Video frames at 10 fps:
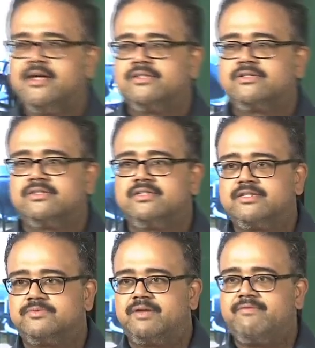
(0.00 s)
So this
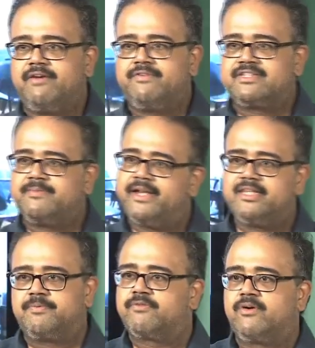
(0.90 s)
is one way of estimating
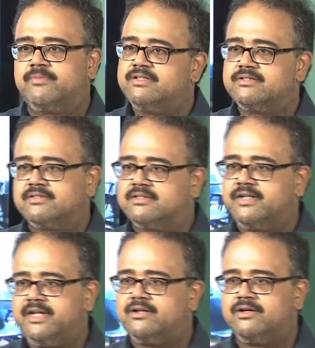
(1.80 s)
the performance,
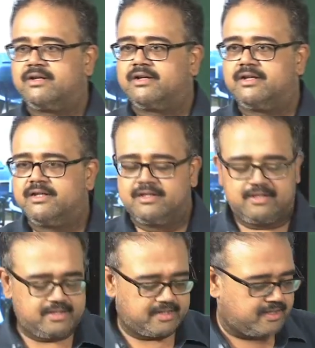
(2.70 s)
right, or
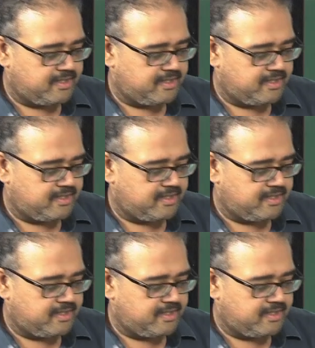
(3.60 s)
thing.